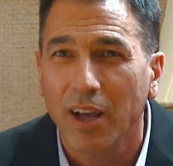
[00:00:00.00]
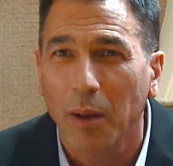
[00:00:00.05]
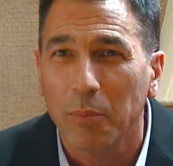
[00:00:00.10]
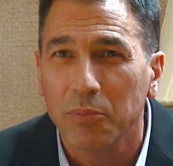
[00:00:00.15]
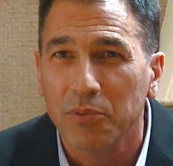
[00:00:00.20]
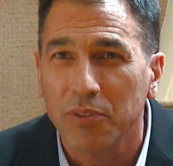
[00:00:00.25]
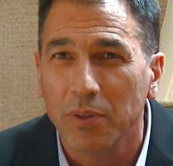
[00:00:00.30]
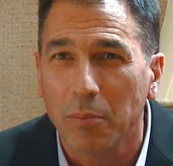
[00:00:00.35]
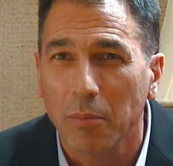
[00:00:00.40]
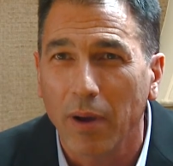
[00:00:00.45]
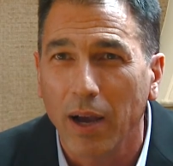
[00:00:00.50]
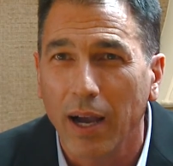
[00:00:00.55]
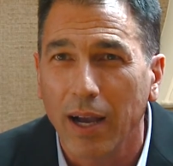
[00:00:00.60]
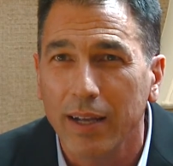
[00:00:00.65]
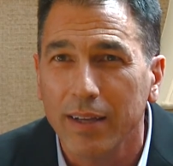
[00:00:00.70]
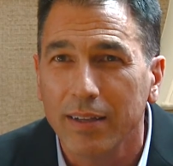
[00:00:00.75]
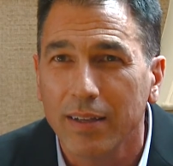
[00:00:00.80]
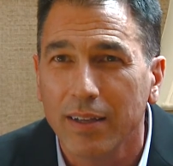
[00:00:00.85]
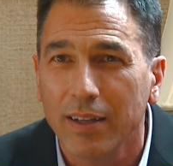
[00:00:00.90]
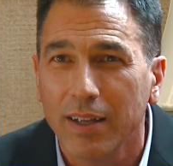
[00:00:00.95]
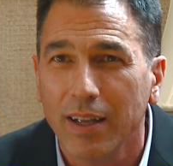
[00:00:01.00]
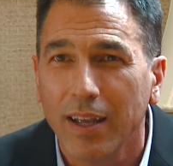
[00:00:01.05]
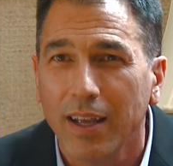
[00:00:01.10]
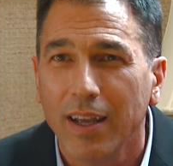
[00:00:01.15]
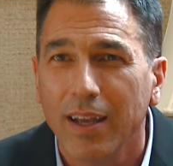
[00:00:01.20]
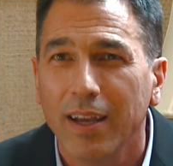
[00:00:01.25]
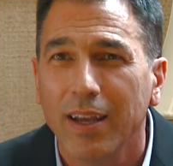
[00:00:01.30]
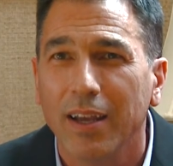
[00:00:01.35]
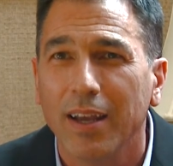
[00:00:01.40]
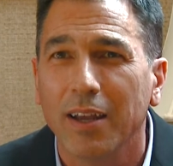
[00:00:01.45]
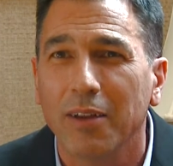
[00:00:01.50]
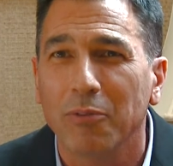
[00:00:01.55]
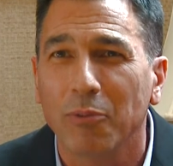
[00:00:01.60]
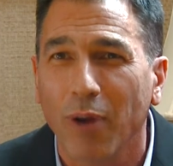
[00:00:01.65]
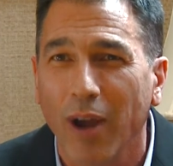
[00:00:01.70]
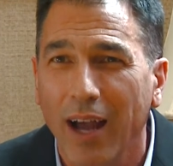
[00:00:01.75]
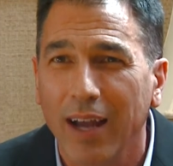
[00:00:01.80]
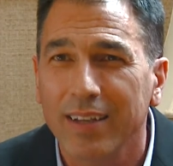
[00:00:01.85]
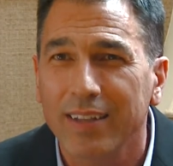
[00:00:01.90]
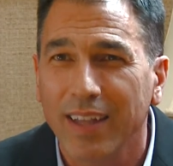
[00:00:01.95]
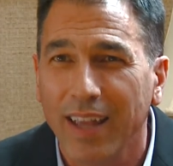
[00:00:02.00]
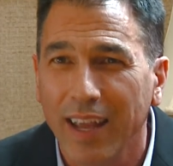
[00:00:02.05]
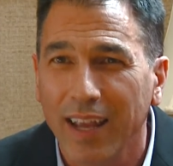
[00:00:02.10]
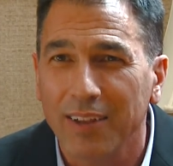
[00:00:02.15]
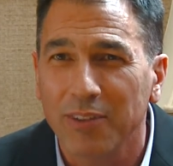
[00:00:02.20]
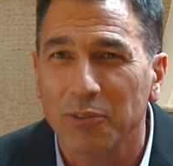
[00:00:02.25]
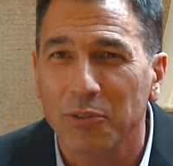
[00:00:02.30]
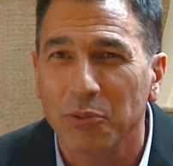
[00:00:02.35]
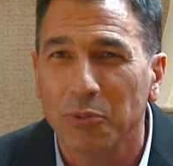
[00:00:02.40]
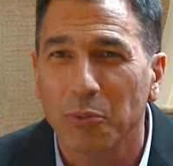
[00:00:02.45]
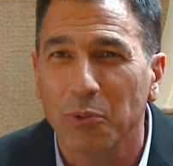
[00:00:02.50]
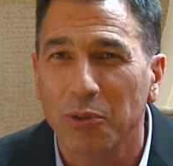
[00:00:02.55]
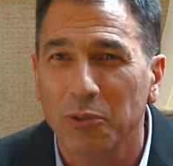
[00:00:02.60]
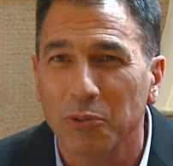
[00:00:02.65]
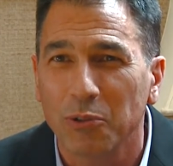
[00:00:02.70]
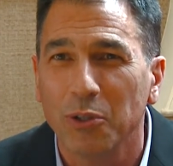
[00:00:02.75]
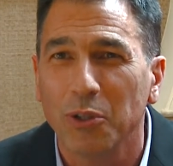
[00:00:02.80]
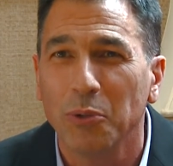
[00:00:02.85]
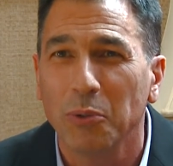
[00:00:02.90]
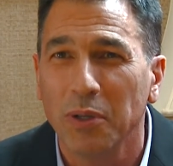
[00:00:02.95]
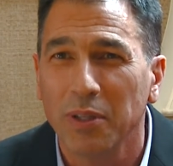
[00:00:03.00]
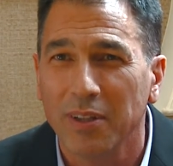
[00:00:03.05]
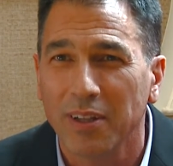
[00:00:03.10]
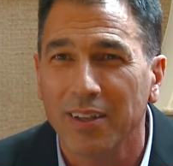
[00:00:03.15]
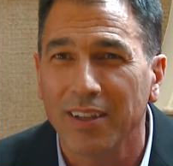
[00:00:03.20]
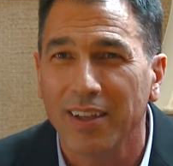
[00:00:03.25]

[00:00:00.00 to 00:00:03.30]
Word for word: comes to mind, okay. and Ron Gates was Louie the